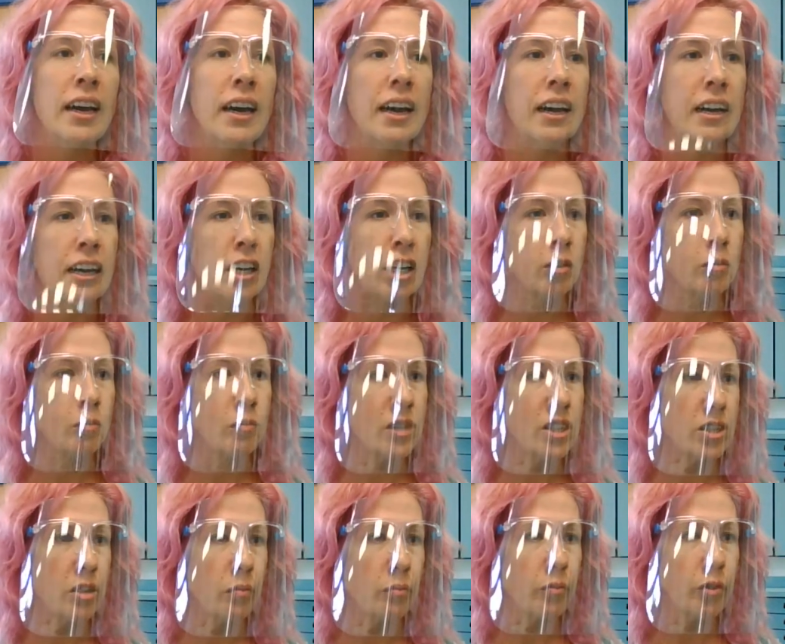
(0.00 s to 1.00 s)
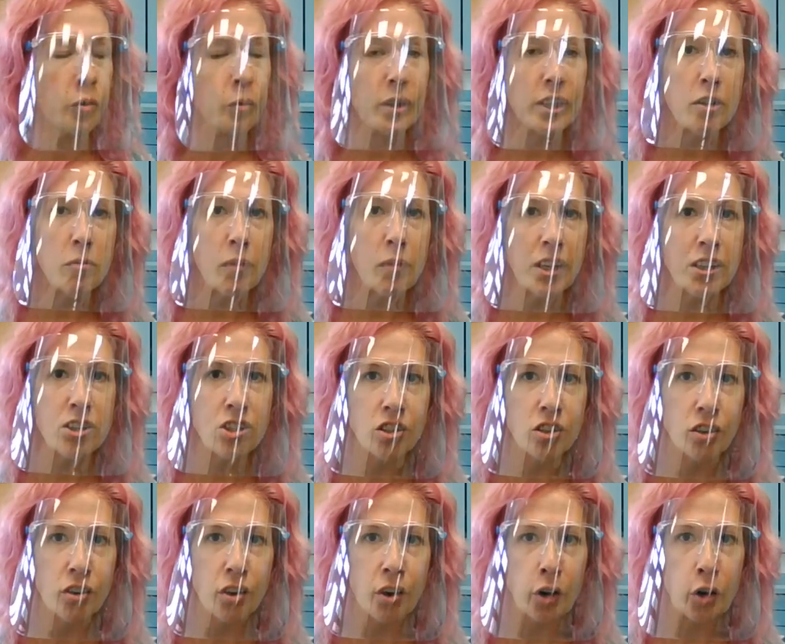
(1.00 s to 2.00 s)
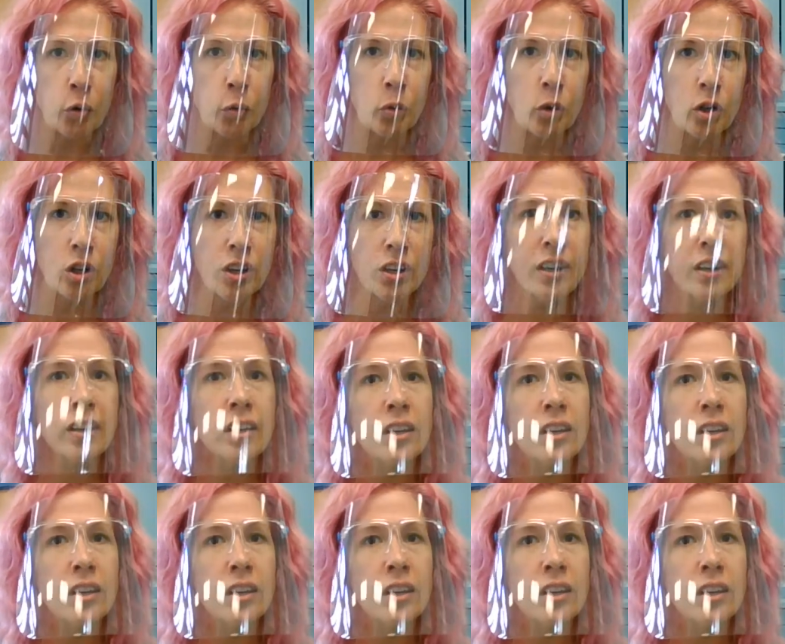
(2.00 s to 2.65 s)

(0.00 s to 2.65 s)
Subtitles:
some three-dimensional artwork